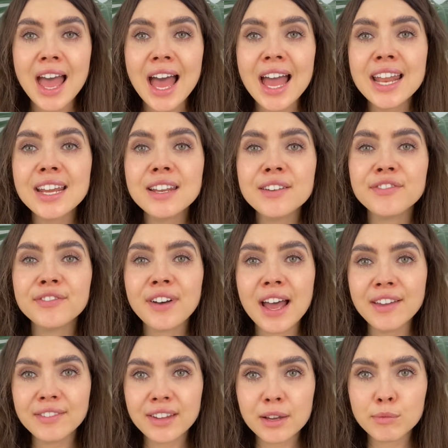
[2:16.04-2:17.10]
I did a
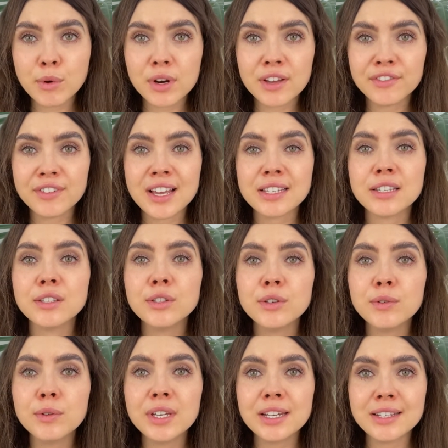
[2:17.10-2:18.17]
five day water fast
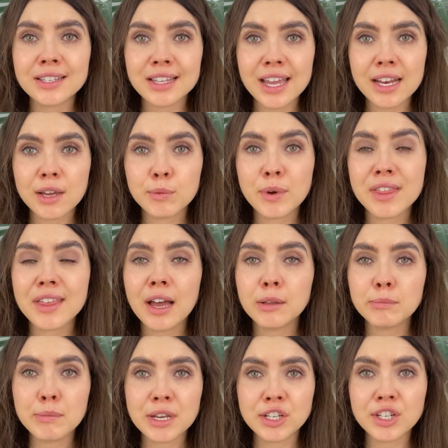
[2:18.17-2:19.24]
two years later
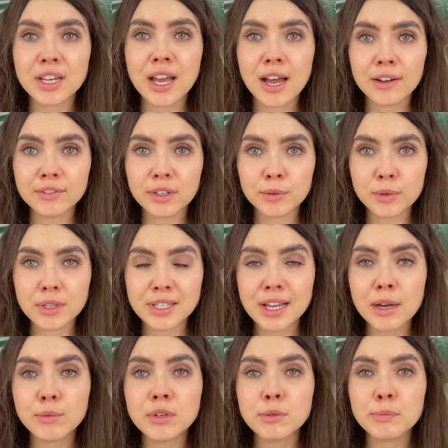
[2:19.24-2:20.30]
without binging afterwards.
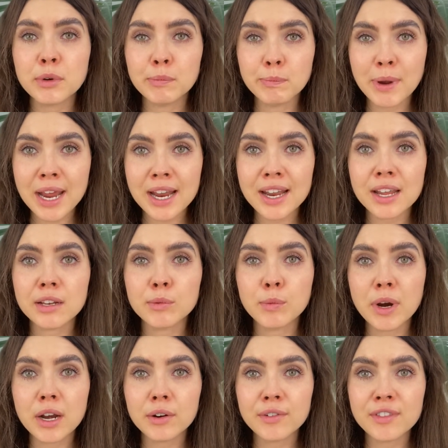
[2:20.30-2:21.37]
I was prepared and
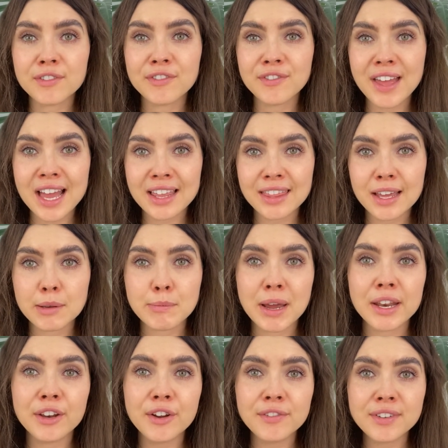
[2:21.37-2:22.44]
aware of the fact that my
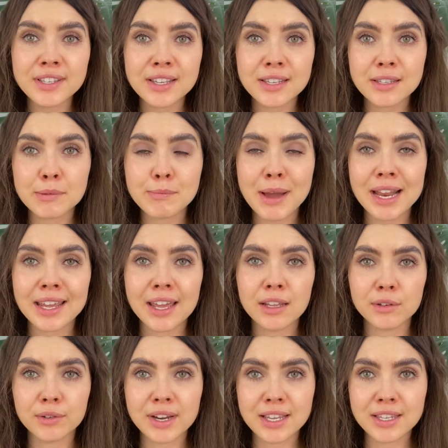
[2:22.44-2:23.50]
nervous system might
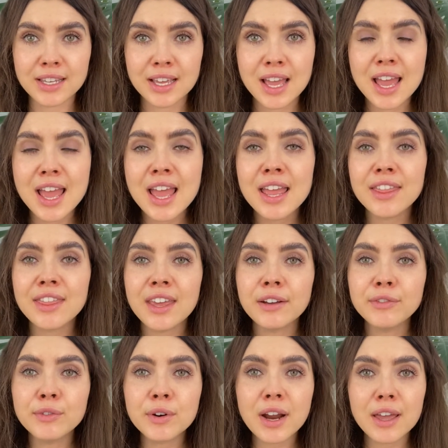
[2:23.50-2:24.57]
get crazy,
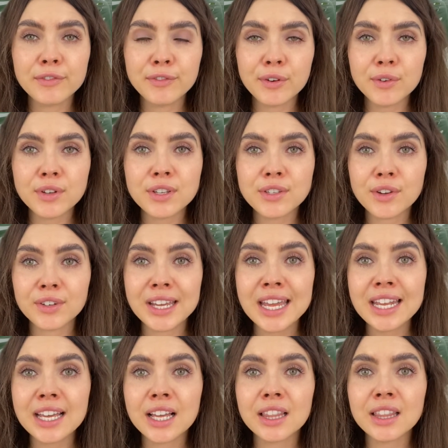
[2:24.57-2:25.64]
Therefore, I focused on
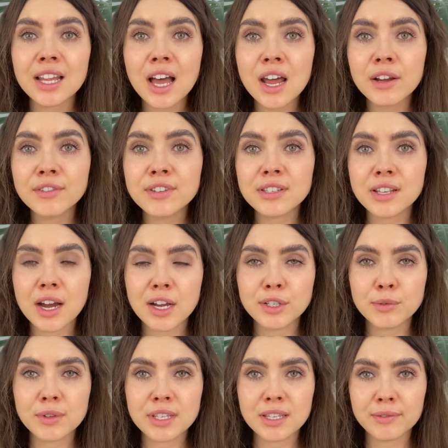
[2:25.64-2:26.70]
eating a lot of
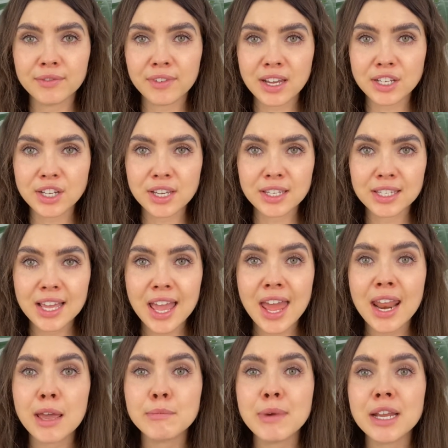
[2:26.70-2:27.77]
starch with some veggies,
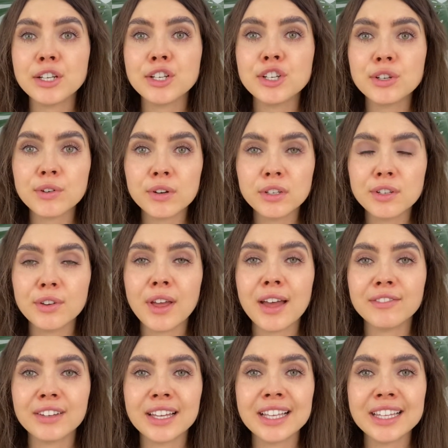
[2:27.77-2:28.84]
and I made sure to
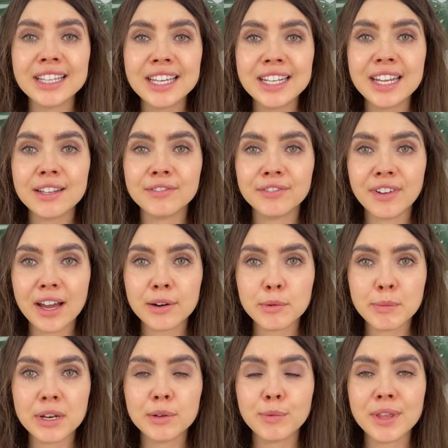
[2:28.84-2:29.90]
have a clean
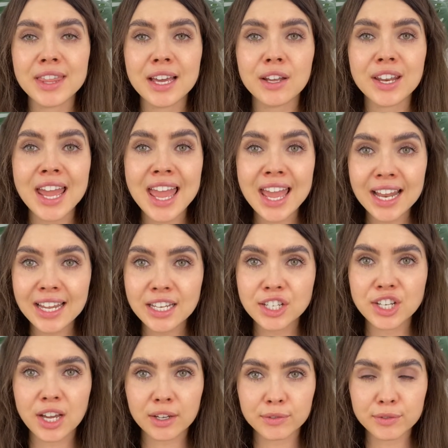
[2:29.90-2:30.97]
environment without any
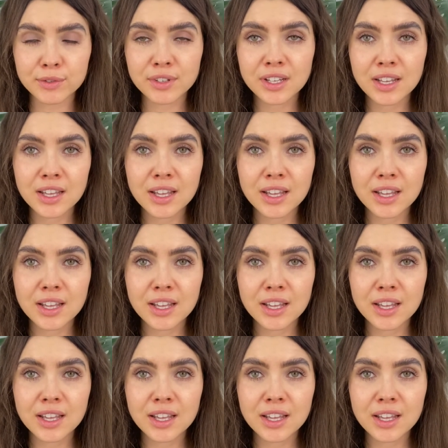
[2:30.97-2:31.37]
junk food.